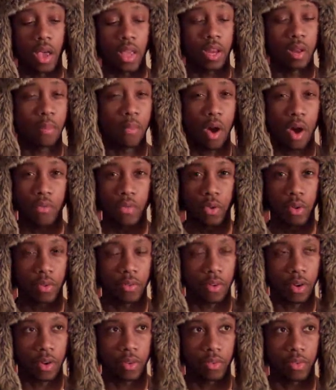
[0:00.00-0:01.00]
In the Marvel
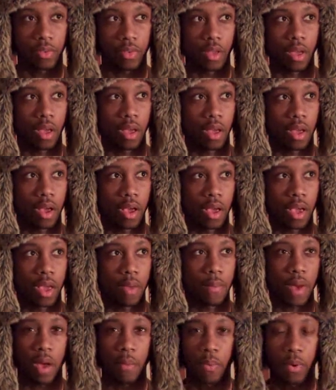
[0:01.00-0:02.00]
universe,
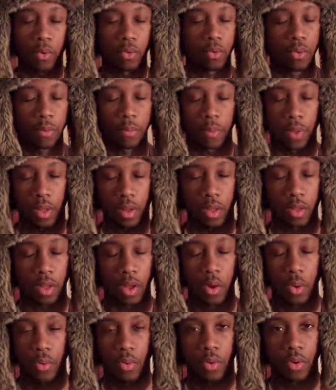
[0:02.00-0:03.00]
in my personal opinion,
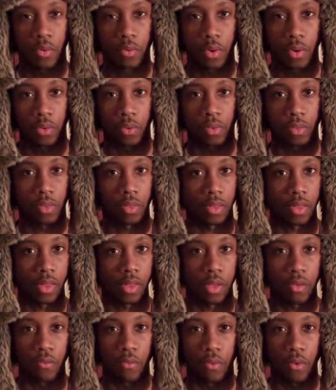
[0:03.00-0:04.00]
the whole universe
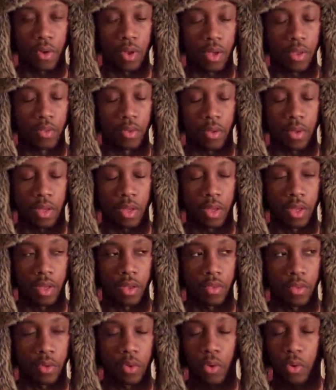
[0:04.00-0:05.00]
is a
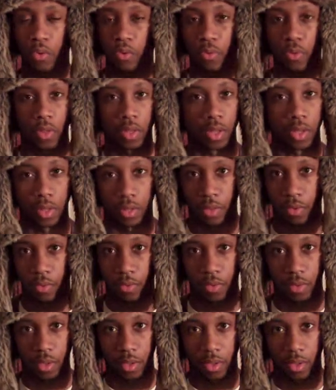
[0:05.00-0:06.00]
universe full of
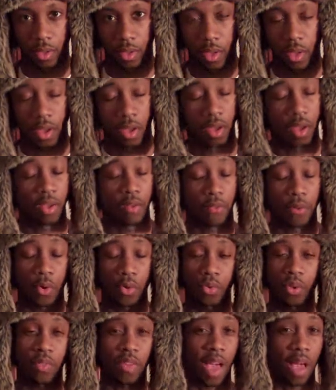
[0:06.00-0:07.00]
killers.
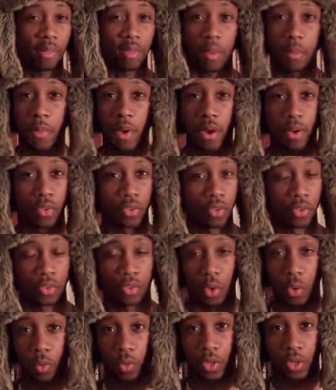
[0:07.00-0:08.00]
First off, Captain America's a
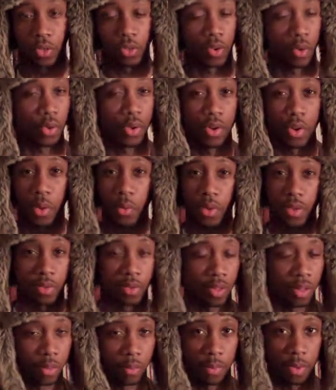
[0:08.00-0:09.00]
soldier, so
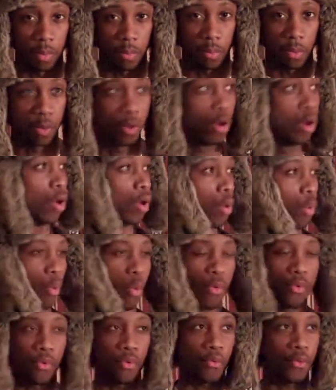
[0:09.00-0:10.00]
he's killing people.
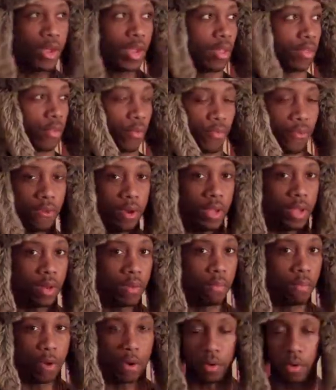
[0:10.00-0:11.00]
Wolverine's a
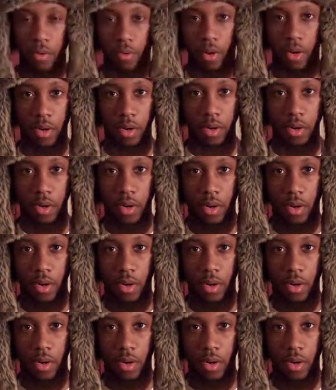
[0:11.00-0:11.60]
freaking murderer.